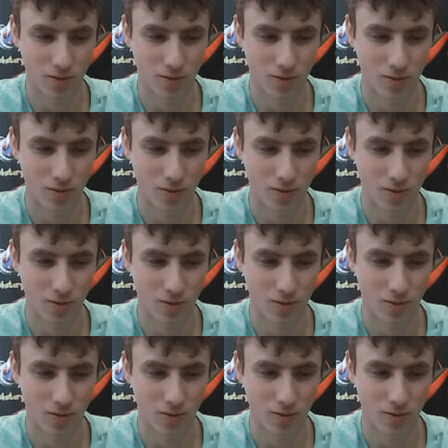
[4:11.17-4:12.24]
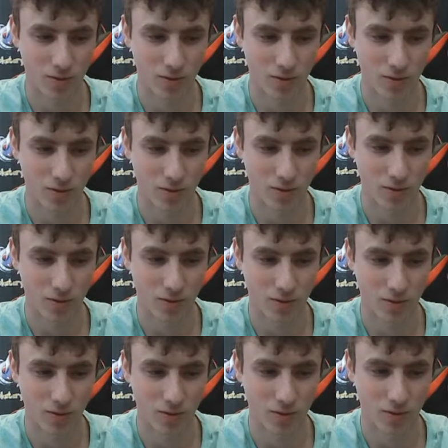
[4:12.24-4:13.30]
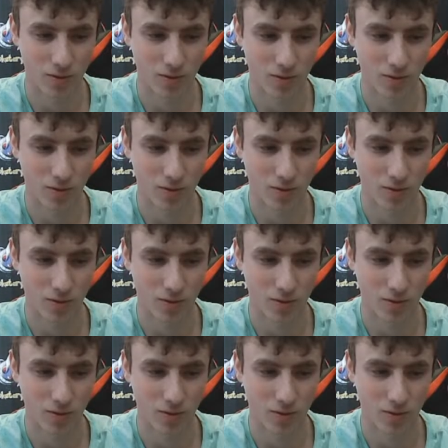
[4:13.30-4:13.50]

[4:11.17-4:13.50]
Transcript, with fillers: Into the next